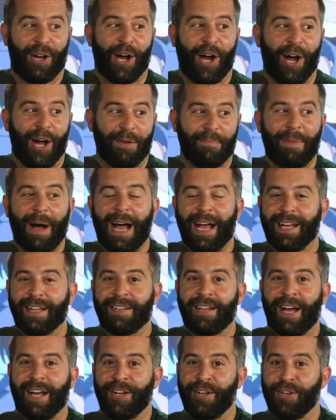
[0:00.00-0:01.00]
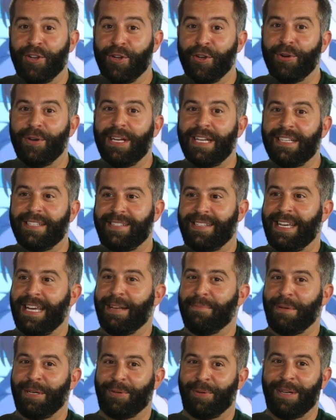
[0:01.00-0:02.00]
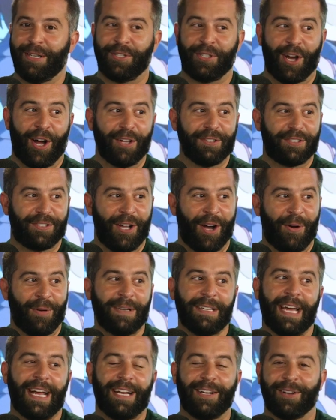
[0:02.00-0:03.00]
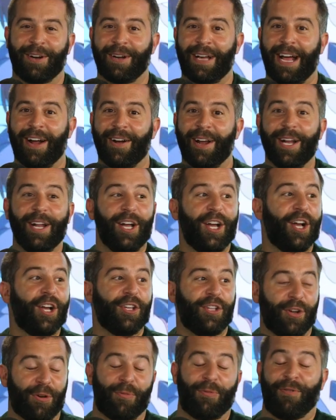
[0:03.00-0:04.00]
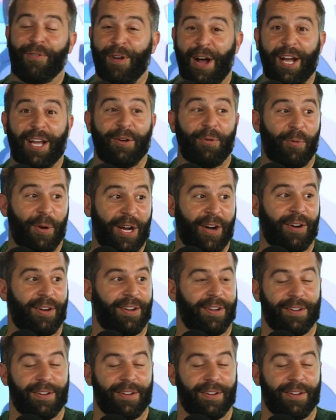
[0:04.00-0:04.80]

on by a, a, nudity scene between Jon Snow and Dany Targaryen, you're fucking it's, weird.